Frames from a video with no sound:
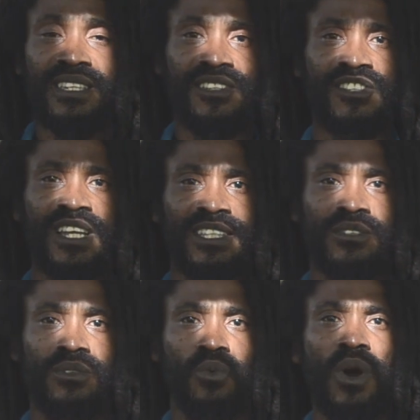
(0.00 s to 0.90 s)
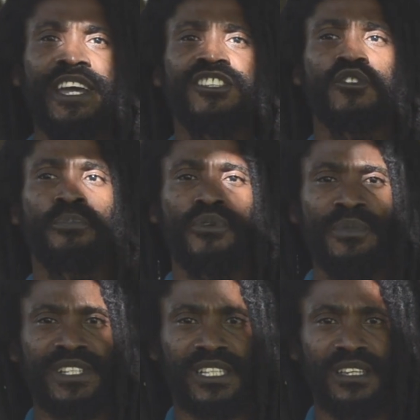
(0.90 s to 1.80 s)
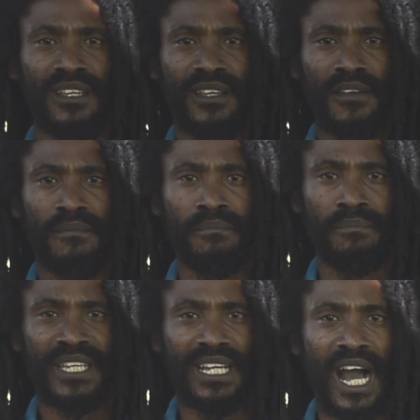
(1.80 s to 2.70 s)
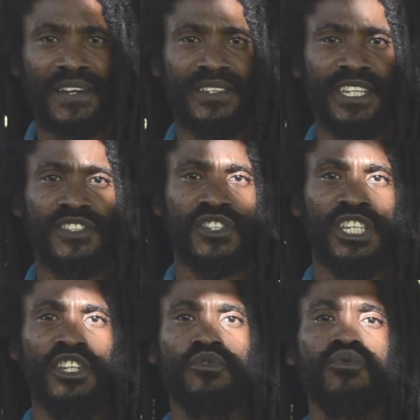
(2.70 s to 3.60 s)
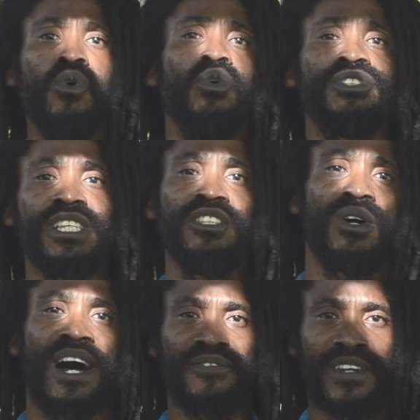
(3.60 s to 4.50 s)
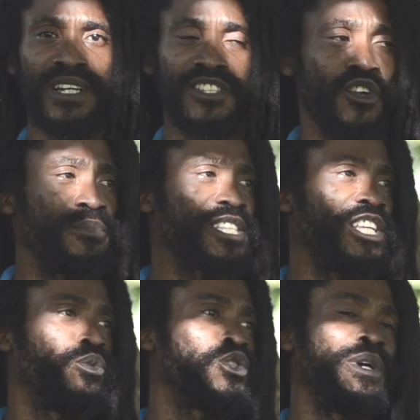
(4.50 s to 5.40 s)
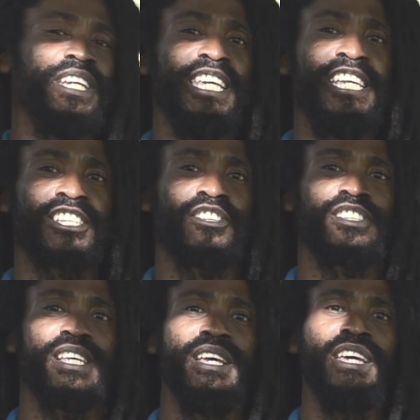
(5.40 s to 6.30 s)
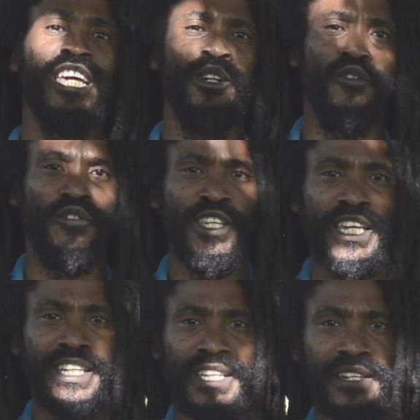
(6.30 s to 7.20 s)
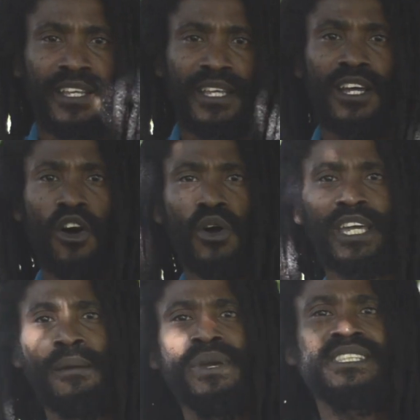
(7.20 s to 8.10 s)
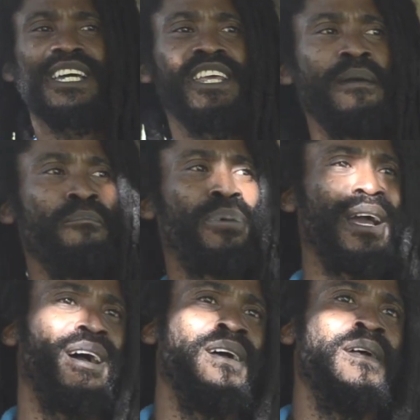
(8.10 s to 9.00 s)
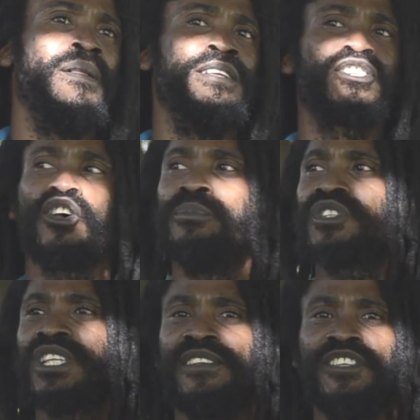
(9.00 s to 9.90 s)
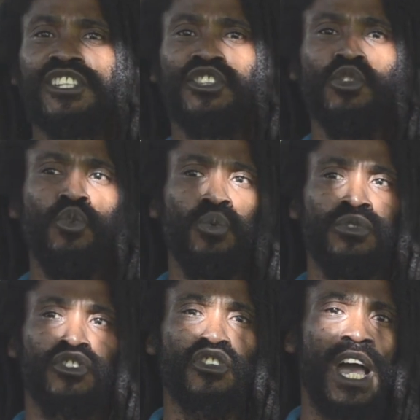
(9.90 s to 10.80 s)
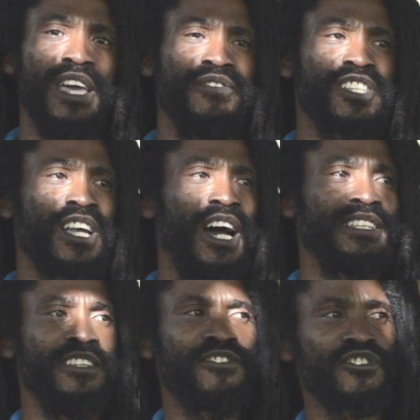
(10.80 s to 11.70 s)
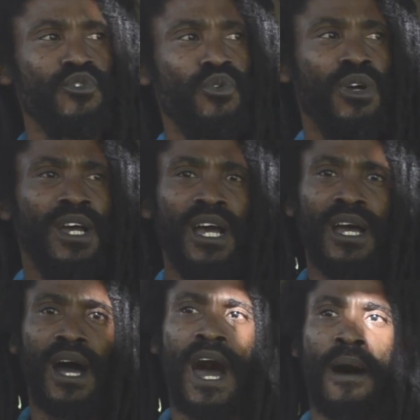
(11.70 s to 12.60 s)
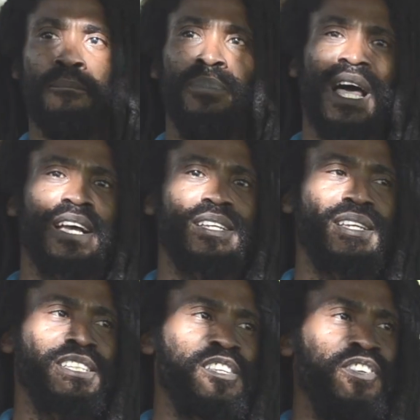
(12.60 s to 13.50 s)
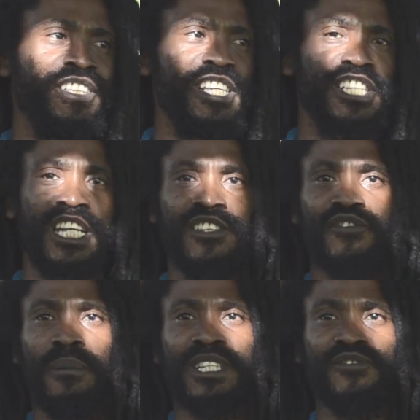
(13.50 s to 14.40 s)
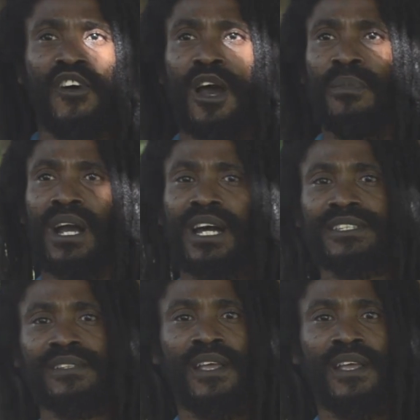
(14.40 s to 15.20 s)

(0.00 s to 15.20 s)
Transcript: is that white supremacy began its inroads into Africa. Some said it was when the Hyksos invaded our Kemetian Empire. Some said this new drive started through black civilizations from as far back